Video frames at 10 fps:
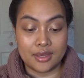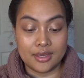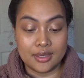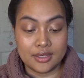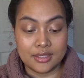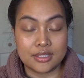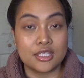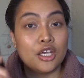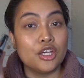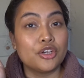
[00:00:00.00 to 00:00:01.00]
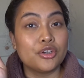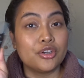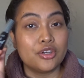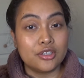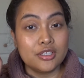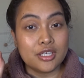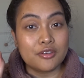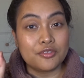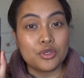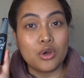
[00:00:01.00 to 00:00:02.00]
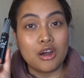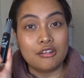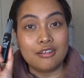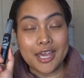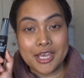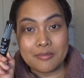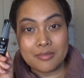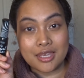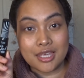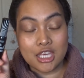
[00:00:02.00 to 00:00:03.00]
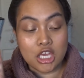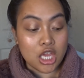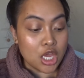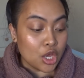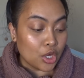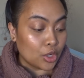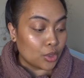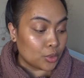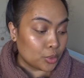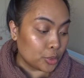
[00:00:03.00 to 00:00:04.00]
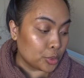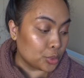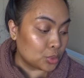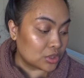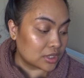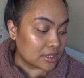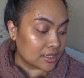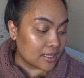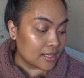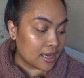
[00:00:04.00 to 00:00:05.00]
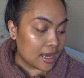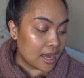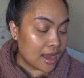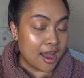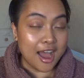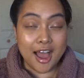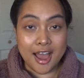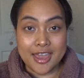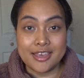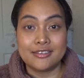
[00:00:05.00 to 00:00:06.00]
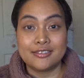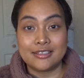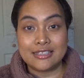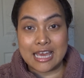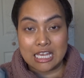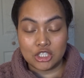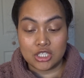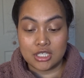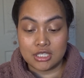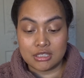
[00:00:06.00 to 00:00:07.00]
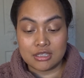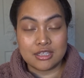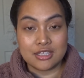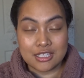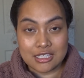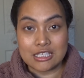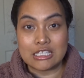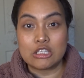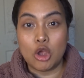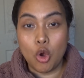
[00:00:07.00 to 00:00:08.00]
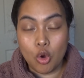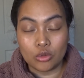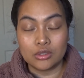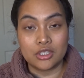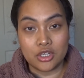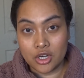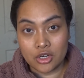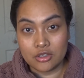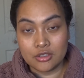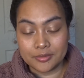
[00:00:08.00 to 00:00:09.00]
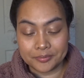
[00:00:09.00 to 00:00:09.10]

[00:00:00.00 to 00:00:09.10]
is good if you are like me, whose eyelashes doesn't hold a curl